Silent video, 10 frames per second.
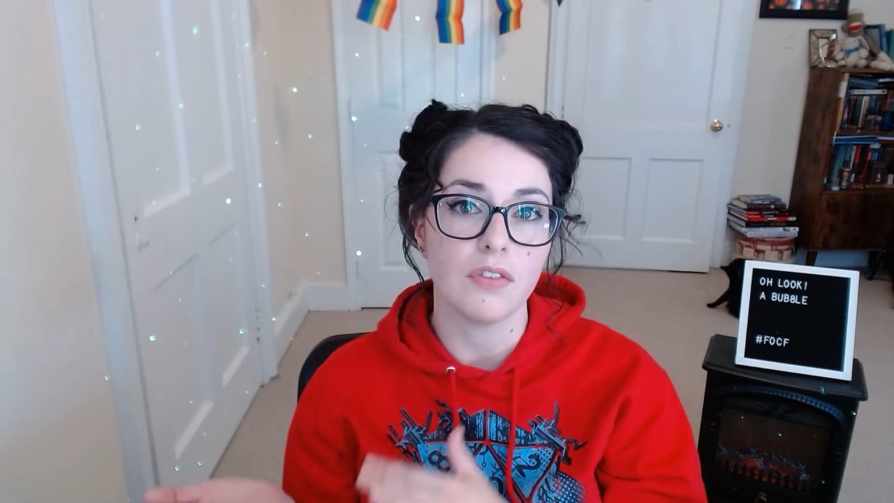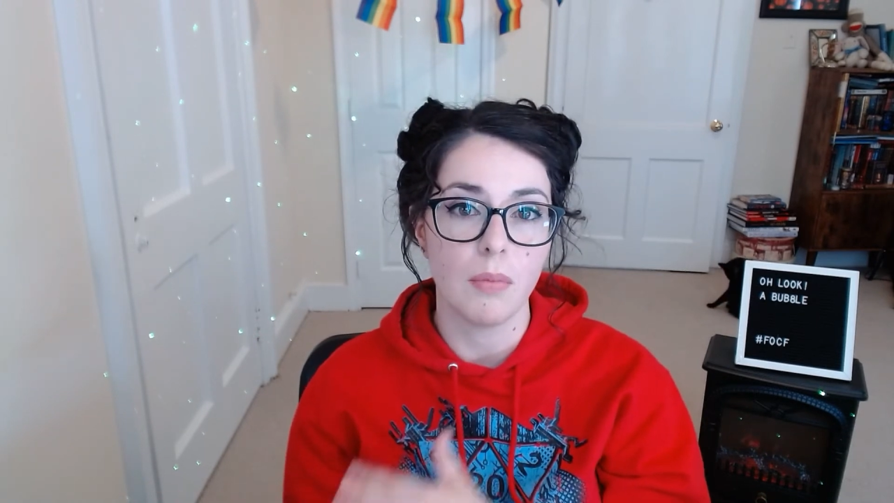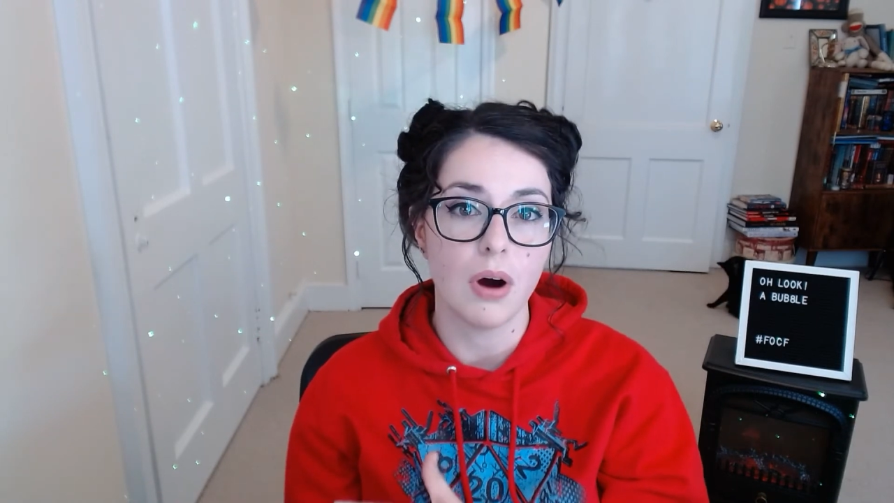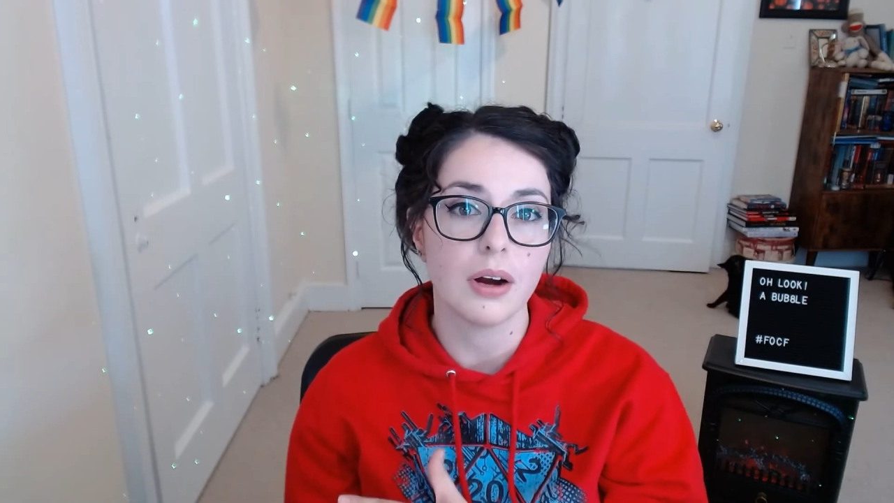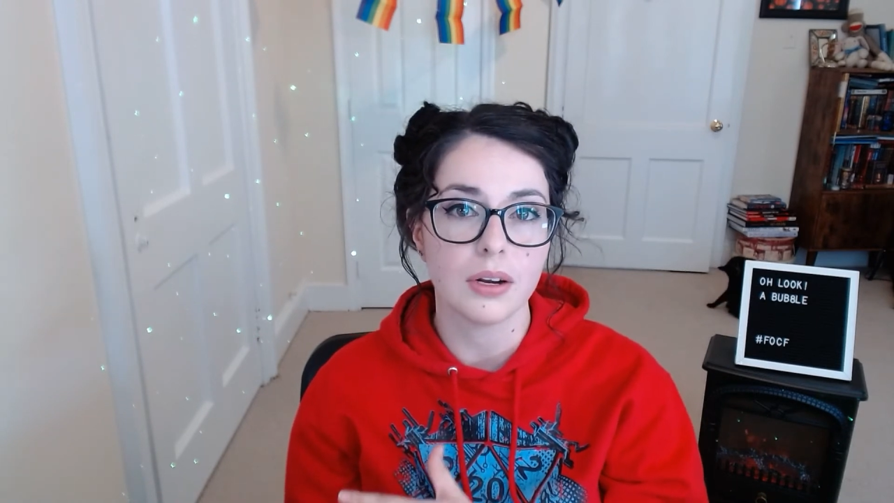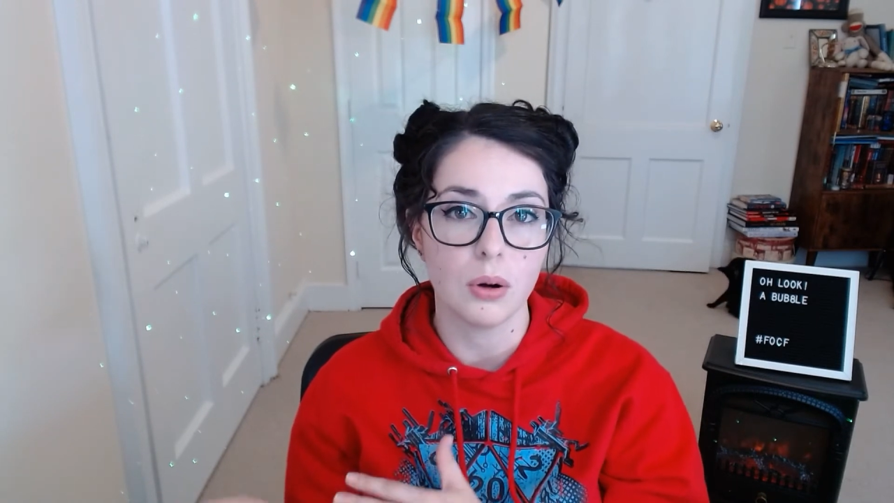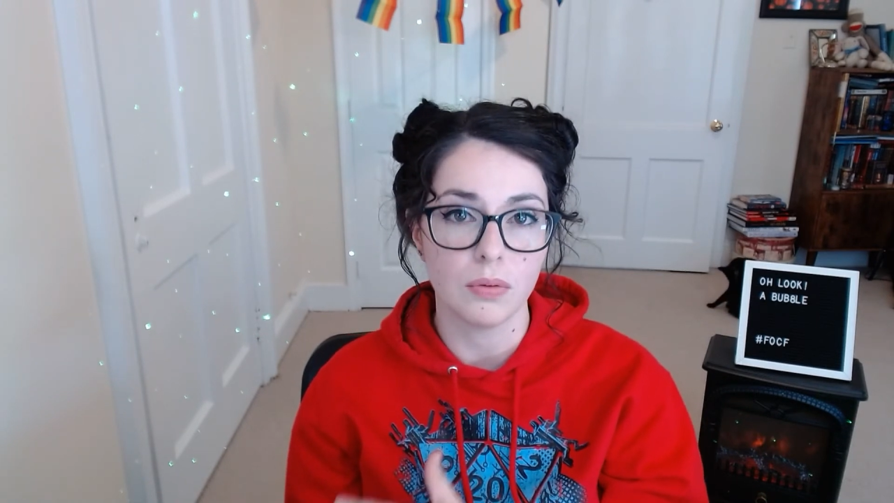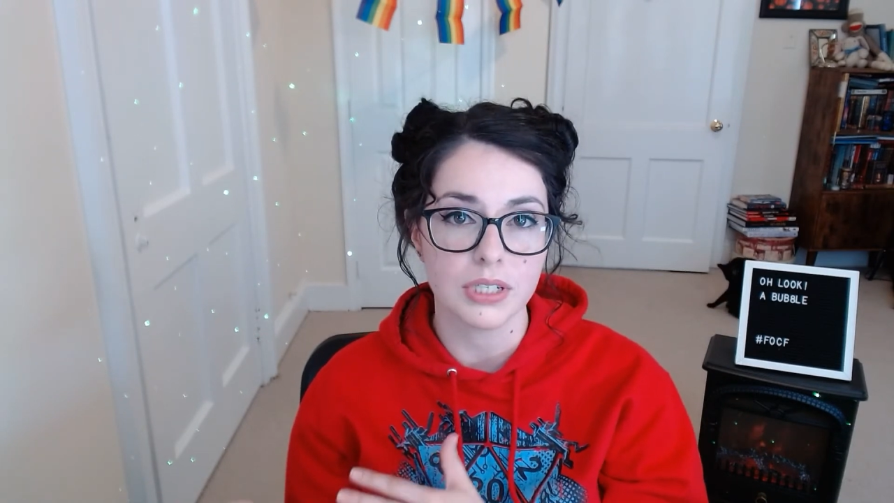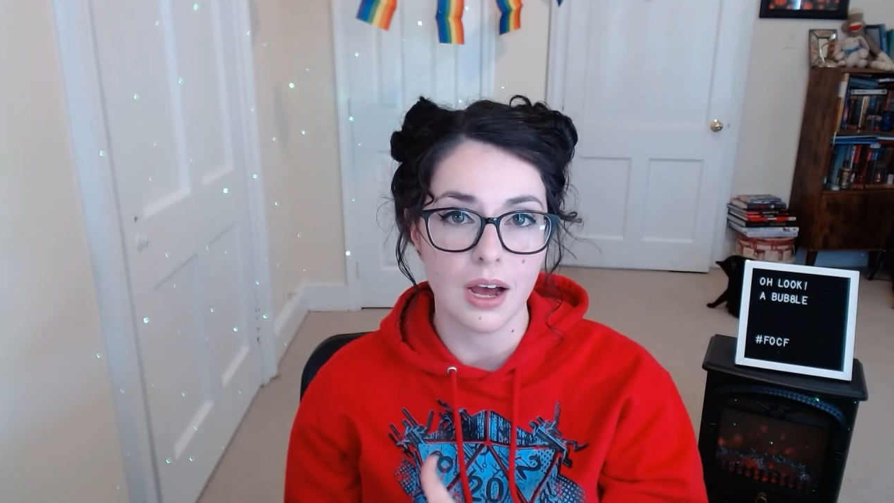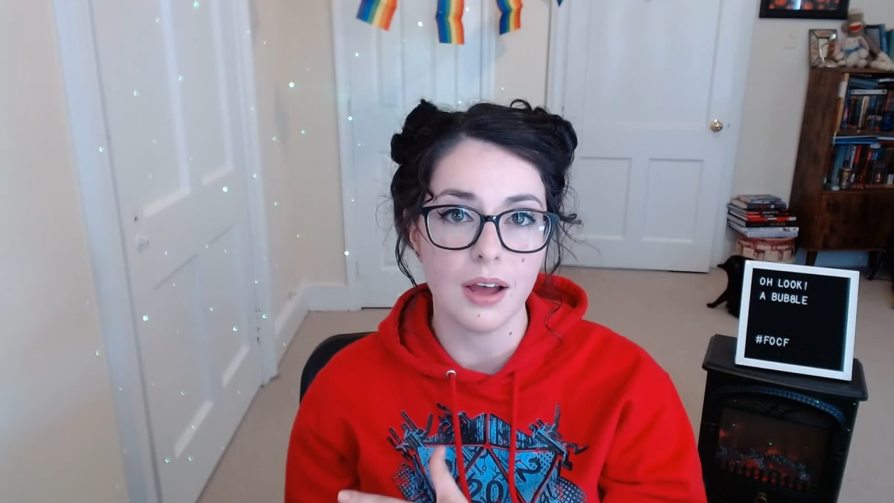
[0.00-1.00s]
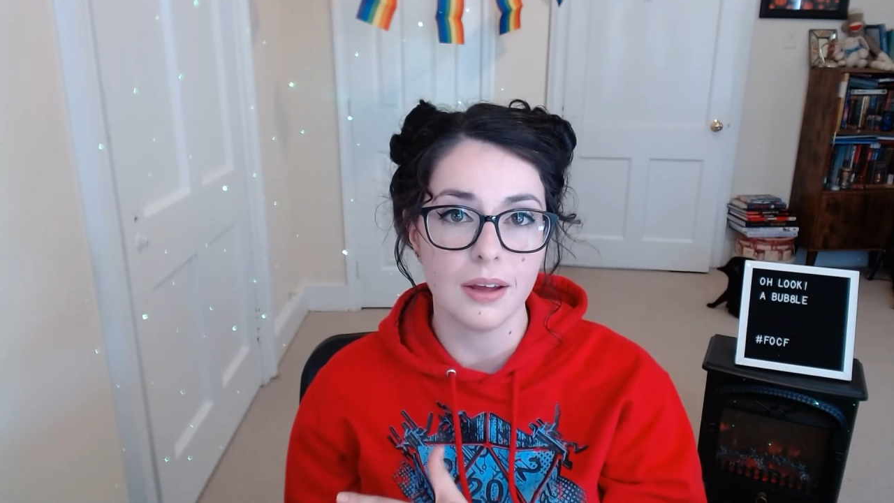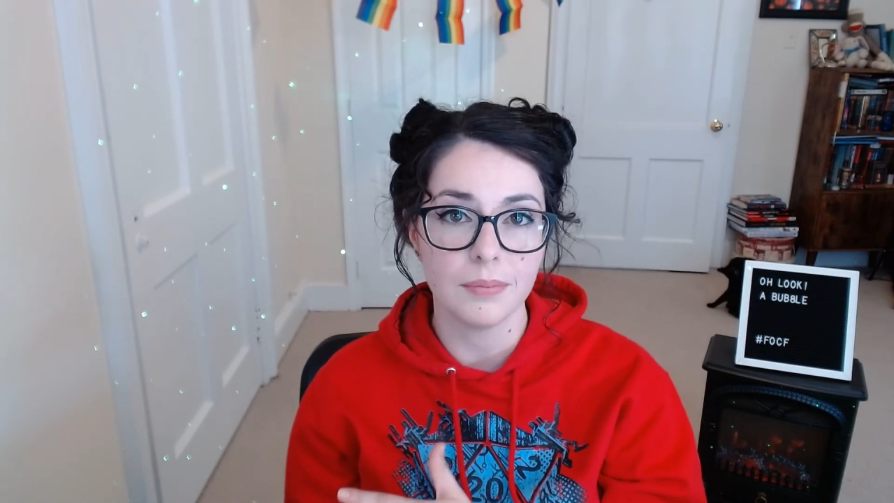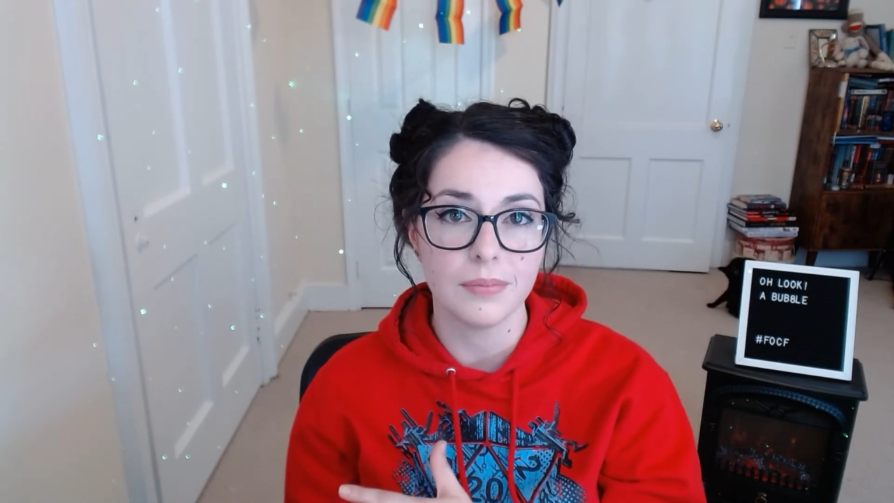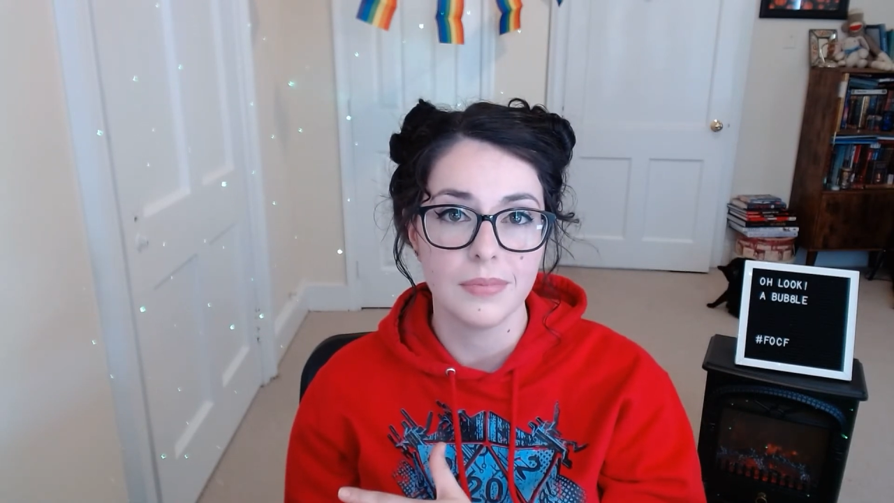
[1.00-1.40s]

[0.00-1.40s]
a market over time.